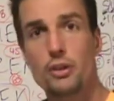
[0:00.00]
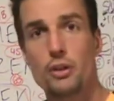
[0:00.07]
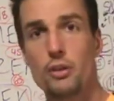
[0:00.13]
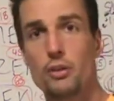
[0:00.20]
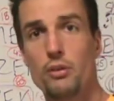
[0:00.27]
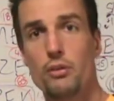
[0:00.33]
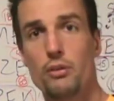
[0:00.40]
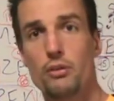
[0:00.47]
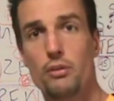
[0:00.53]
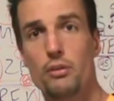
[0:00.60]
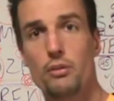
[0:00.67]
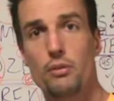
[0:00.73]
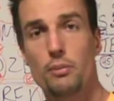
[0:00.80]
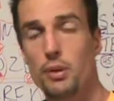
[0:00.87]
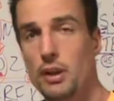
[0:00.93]
dude.
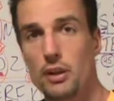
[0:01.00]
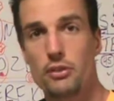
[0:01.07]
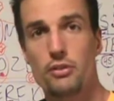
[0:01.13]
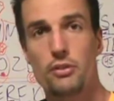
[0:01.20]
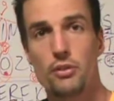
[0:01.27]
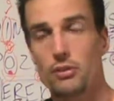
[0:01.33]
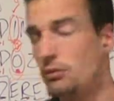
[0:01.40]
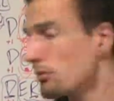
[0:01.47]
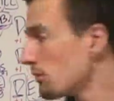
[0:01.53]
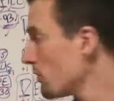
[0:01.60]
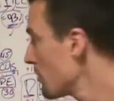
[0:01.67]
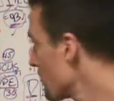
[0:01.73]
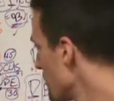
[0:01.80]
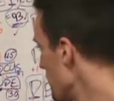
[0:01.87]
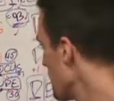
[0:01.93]
Please. No.
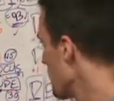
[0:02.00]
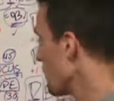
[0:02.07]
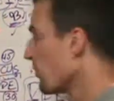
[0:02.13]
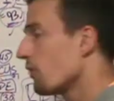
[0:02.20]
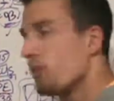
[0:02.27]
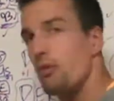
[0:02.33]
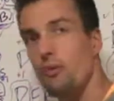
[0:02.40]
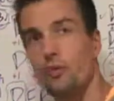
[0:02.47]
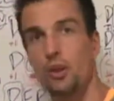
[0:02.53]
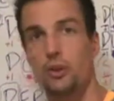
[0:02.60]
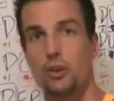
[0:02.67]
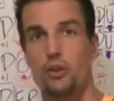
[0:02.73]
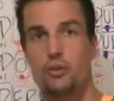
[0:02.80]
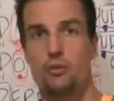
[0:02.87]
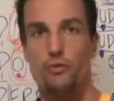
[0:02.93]

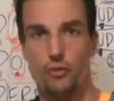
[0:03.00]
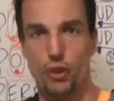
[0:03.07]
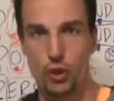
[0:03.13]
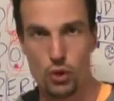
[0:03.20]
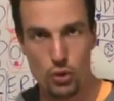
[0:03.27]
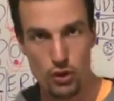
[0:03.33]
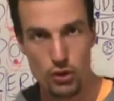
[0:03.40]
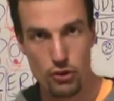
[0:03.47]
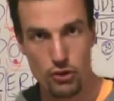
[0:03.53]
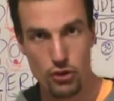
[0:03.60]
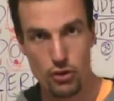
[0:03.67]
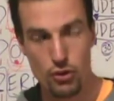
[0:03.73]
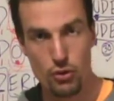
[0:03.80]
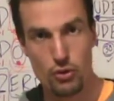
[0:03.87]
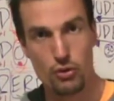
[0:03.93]
Focus, focus,
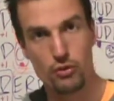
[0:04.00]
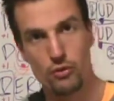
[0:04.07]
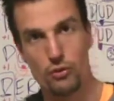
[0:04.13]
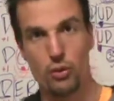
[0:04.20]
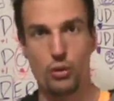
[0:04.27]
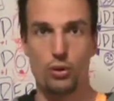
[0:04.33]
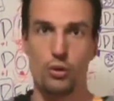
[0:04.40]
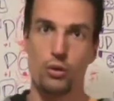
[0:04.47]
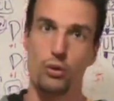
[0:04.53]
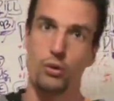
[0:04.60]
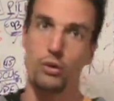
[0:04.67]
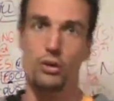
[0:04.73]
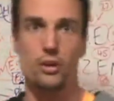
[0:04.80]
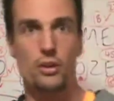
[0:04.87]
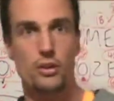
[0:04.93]
dude.
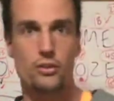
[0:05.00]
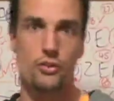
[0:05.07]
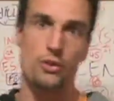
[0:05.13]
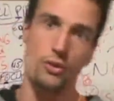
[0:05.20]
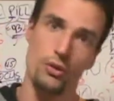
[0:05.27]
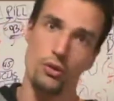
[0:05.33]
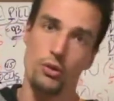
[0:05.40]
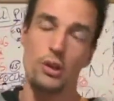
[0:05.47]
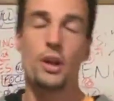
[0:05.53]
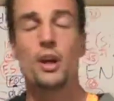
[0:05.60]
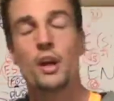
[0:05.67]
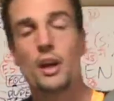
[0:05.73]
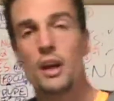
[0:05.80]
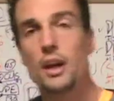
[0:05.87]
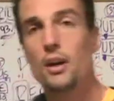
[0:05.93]
Focus, dude.
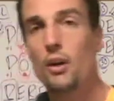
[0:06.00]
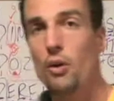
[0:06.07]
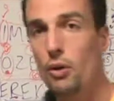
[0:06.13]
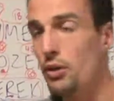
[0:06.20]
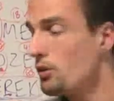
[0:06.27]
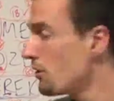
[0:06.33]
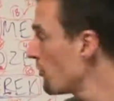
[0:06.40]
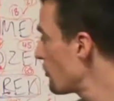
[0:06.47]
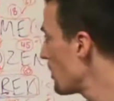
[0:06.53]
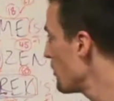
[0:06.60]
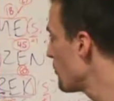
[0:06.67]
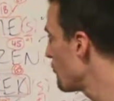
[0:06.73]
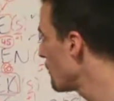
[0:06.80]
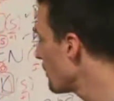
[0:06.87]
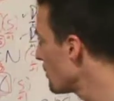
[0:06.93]
Or you can say
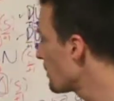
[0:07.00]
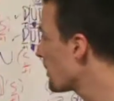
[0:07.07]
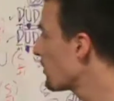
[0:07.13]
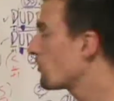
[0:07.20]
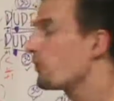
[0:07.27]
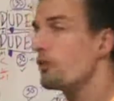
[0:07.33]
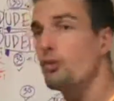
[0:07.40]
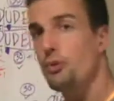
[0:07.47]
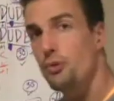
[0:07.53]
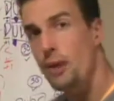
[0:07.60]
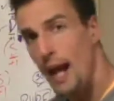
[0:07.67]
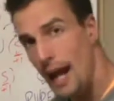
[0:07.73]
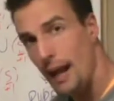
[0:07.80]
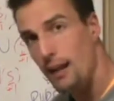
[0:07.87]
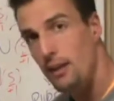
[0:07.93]
focus,
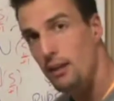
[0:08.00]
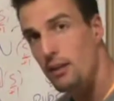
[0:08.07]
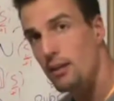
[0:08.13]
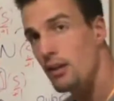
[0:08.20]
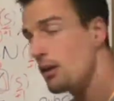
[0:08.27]
dudette.